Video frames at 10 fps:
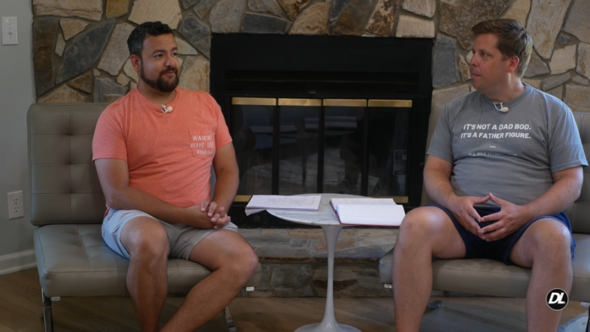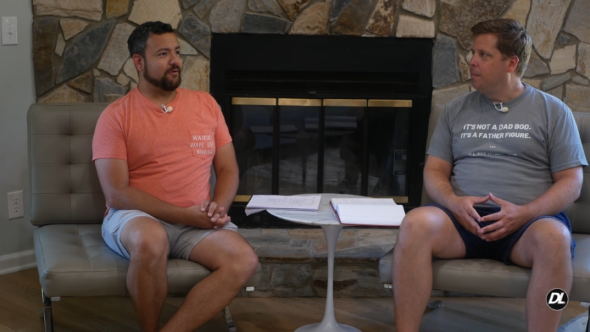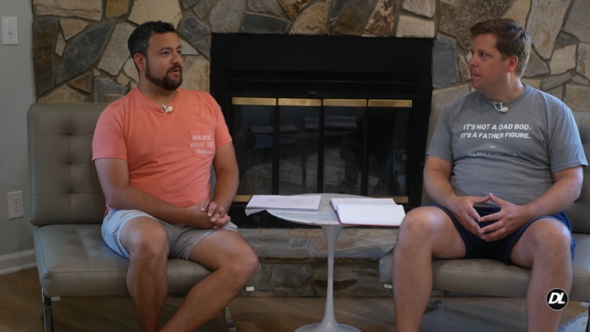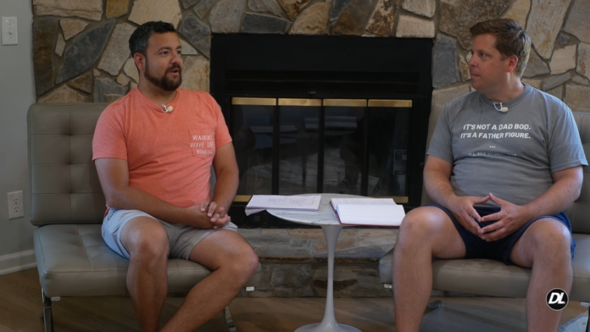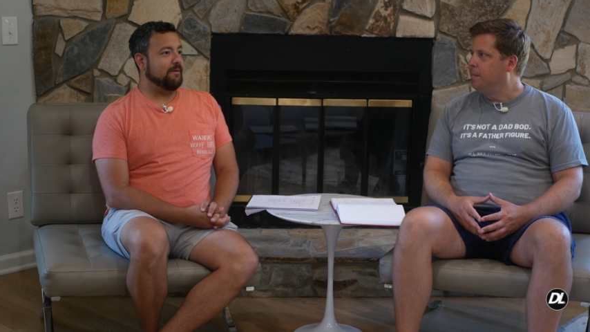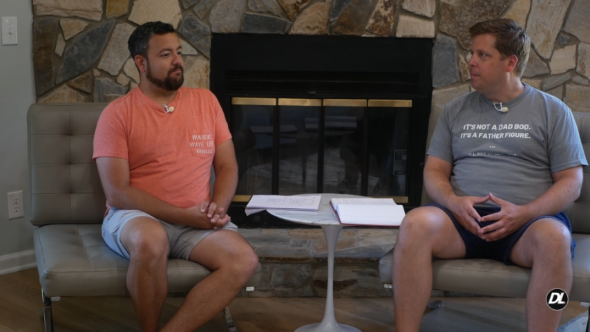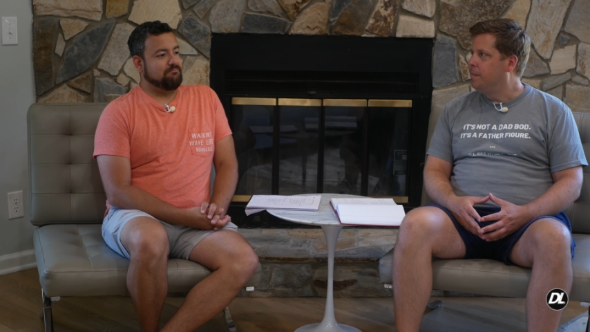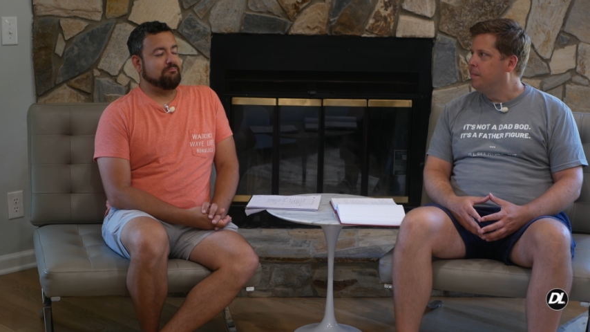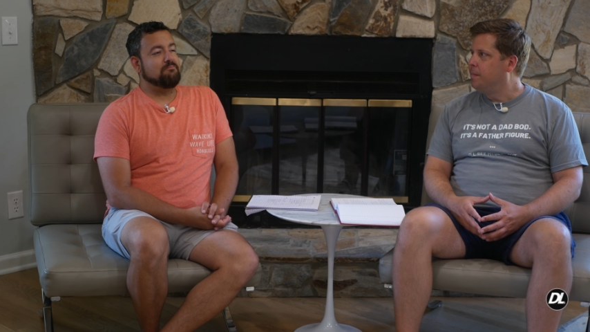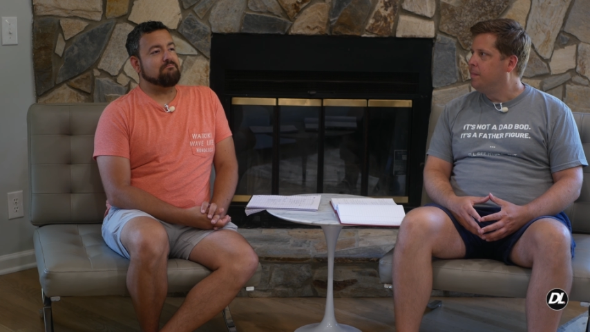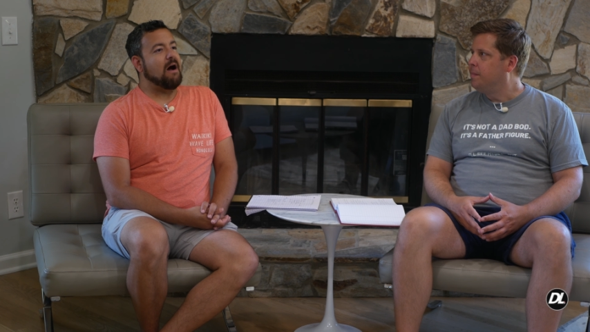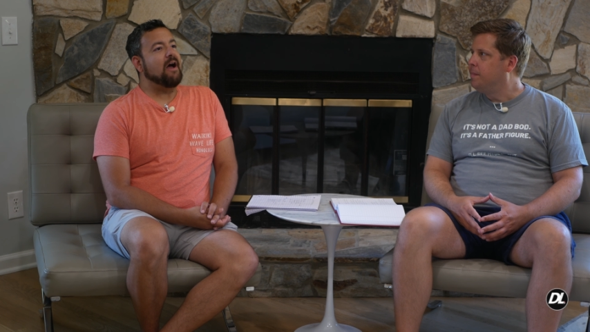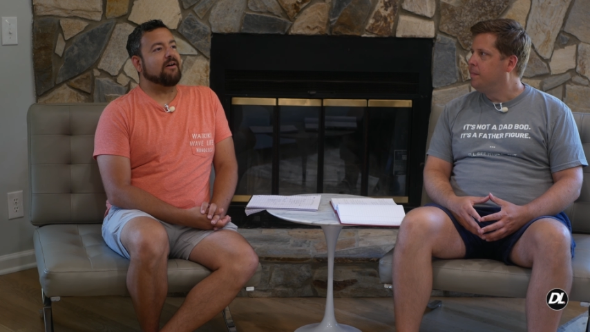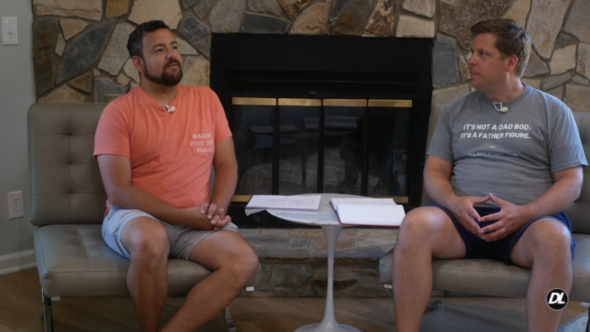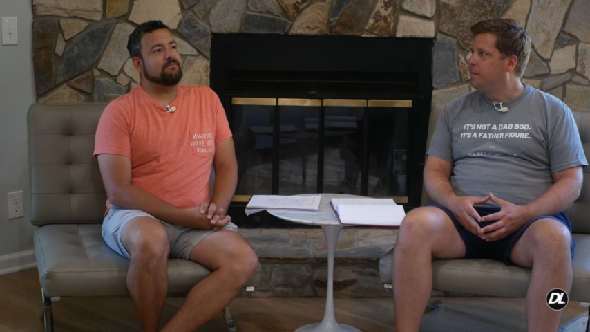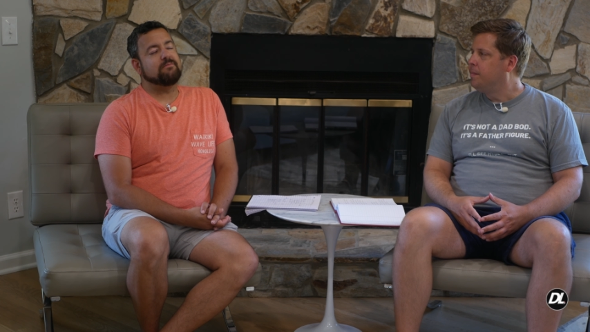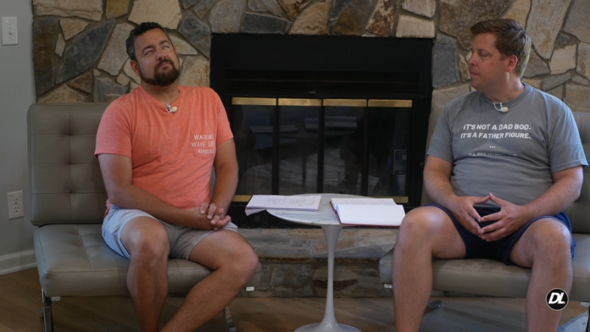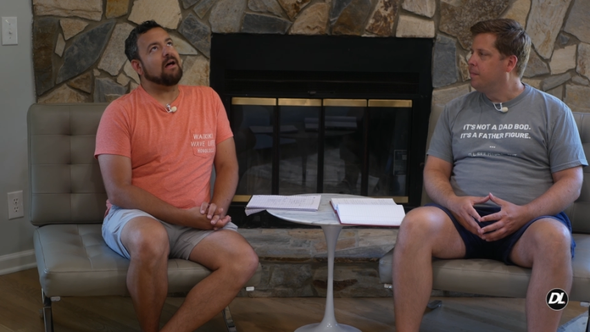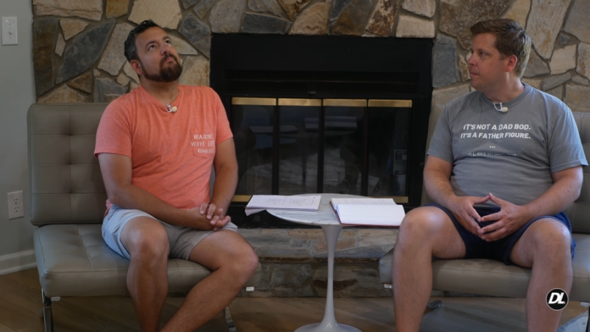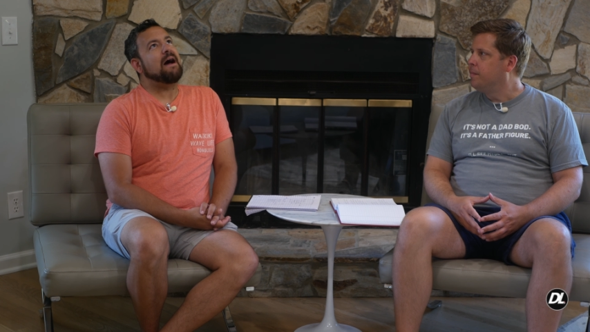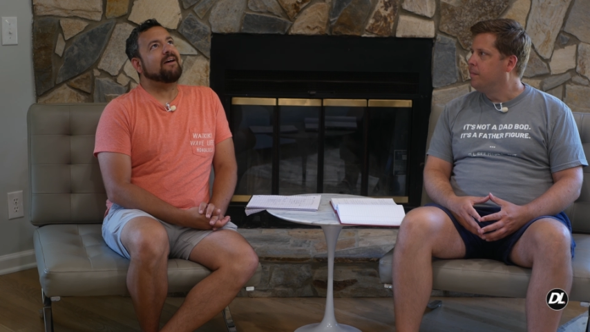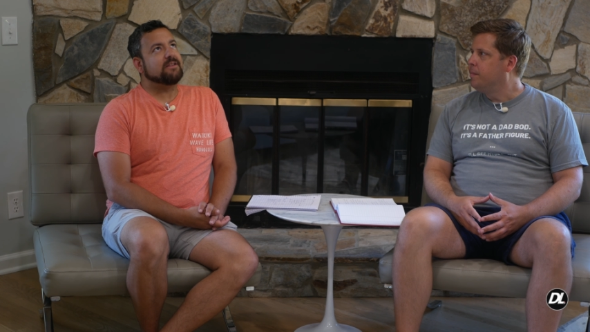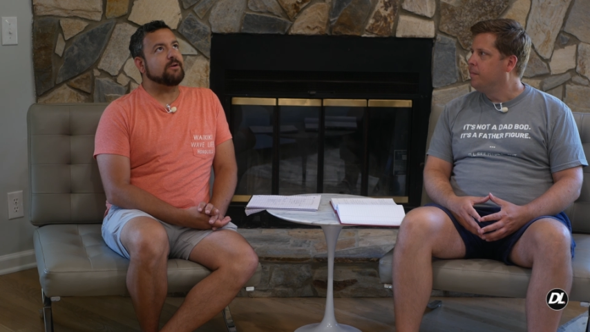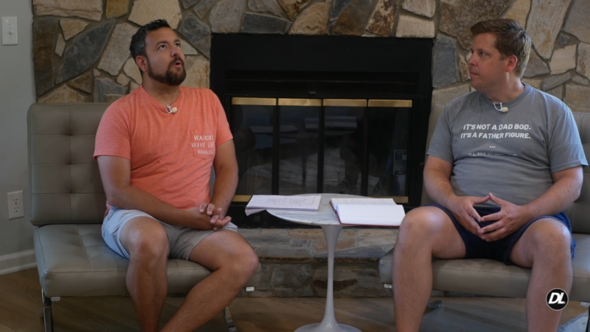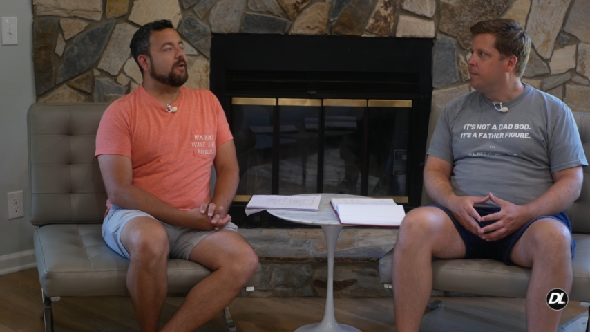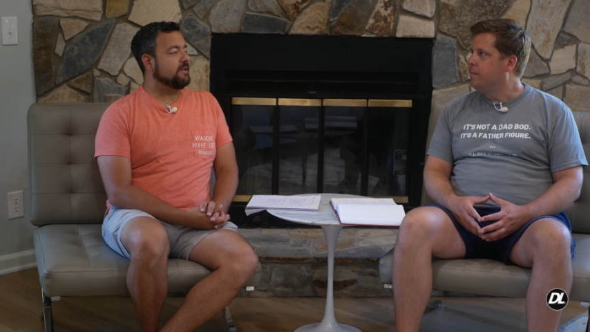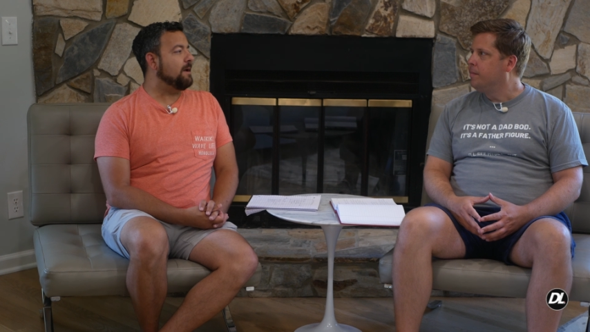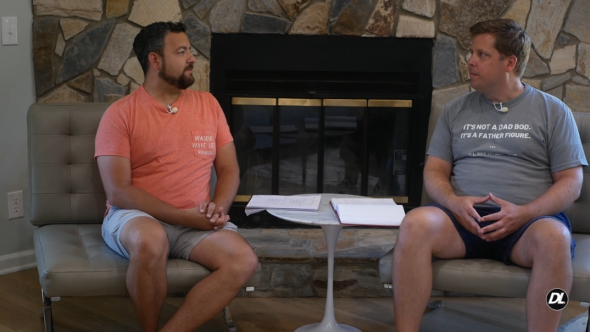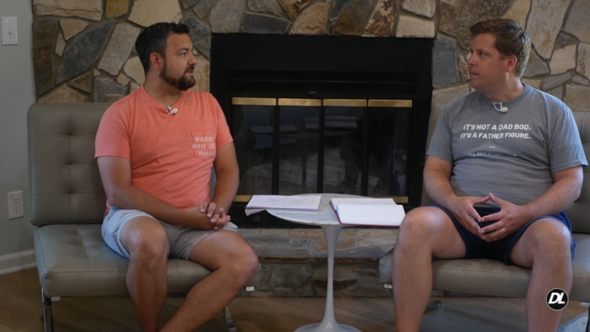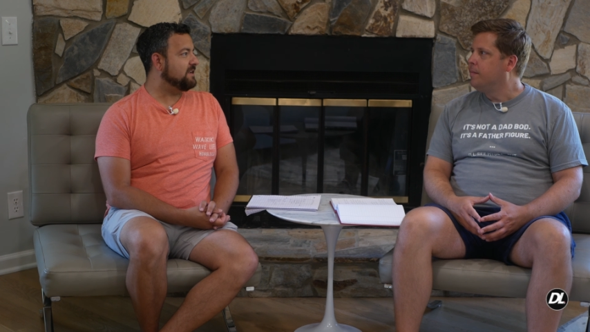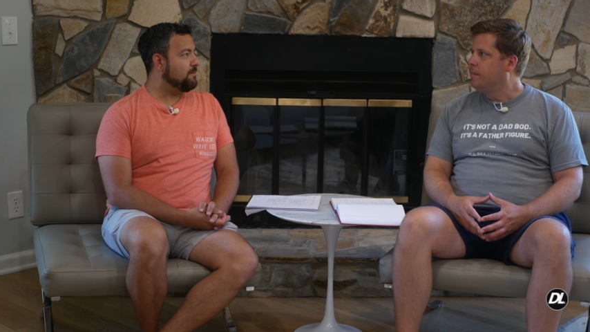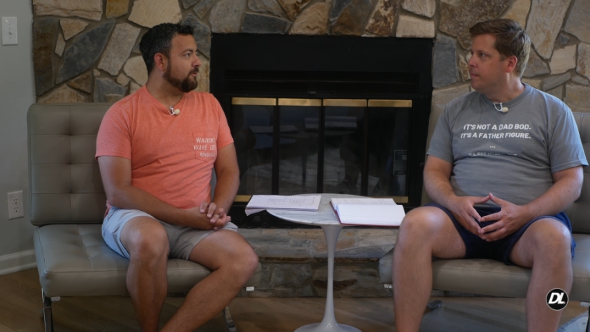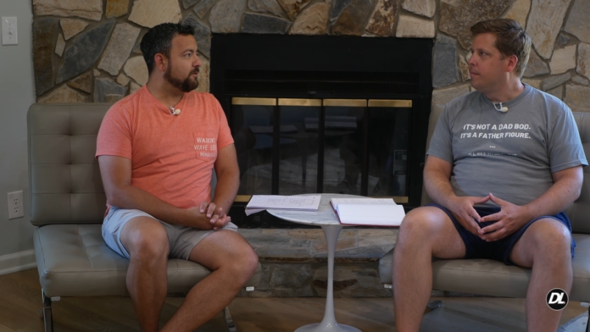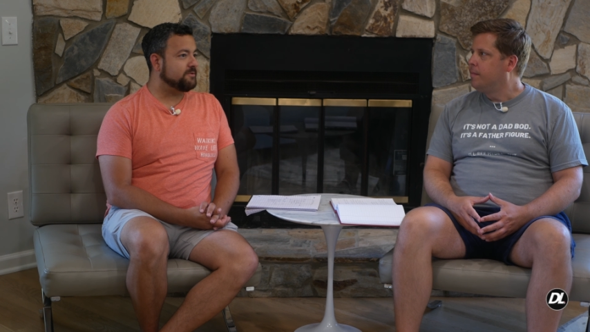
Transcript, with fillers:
Speaker 1: for a mild, mildly well kept example.